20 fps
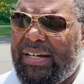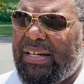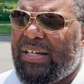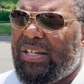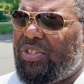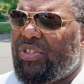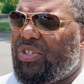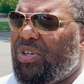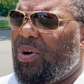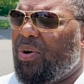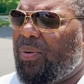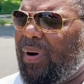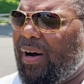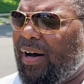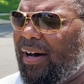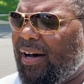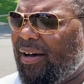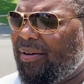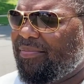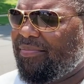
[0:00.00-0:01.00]

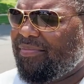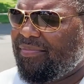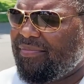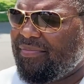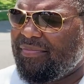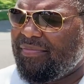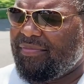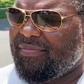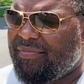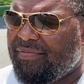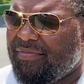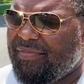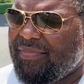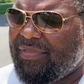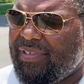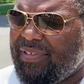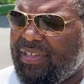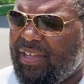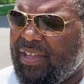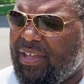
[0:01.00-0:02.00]
So
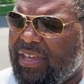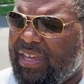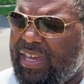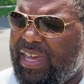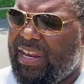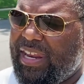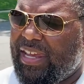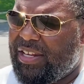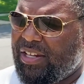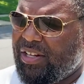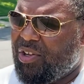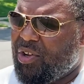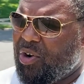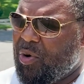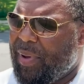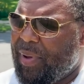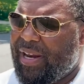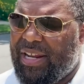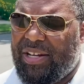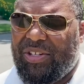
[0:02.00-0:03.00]
getting in a little
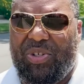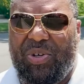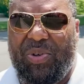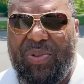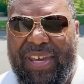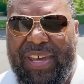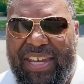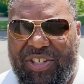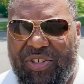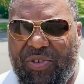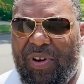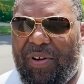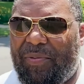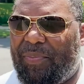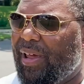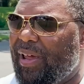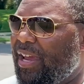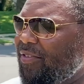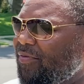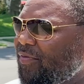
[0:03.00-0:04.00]
bit into the history of
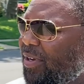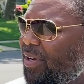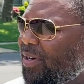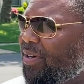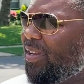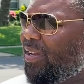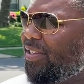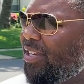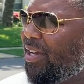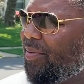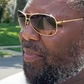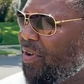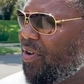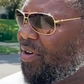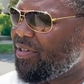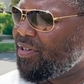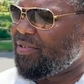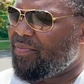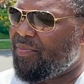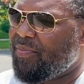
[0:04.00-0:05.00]
Plainfield, as I'm
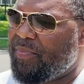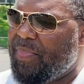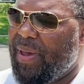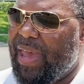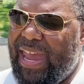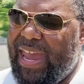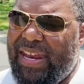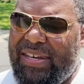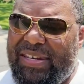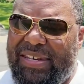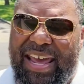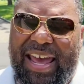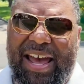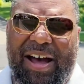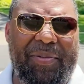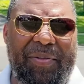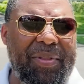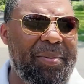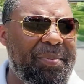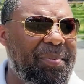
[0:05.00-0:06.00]
gonna pan
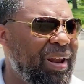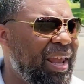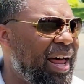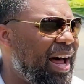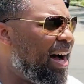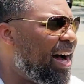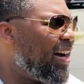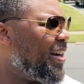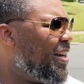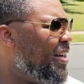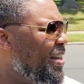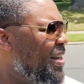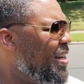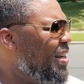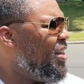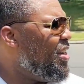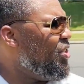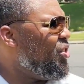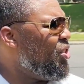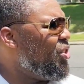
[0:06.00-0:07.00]
down the block
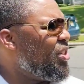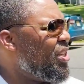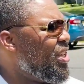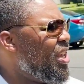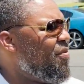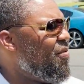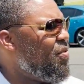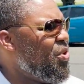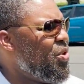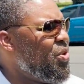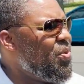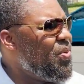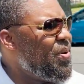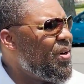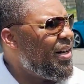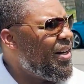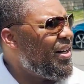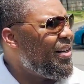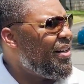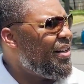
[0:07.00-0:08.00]
just to give you
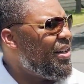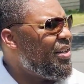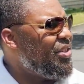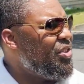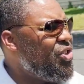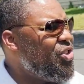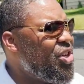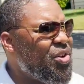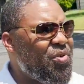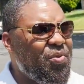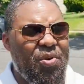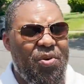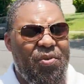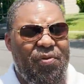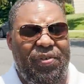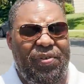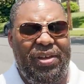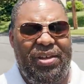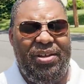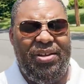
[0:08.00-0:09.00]
a general
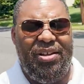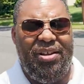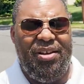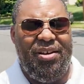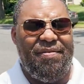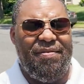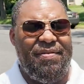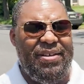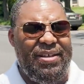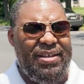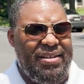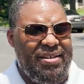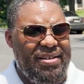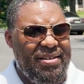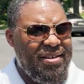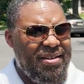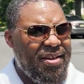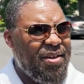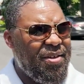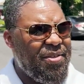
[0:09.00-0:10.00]
feel of
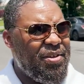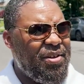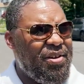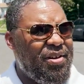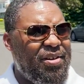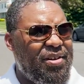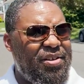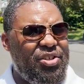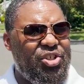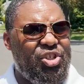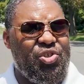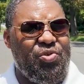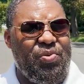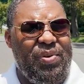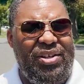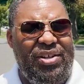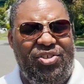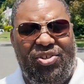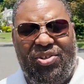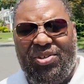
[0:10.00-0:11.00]
the
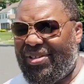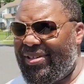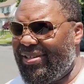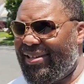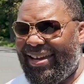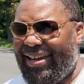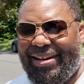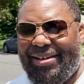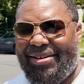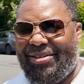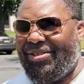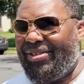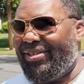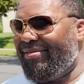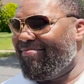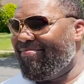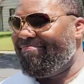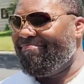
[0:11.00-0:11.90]
streets. Just again, it's a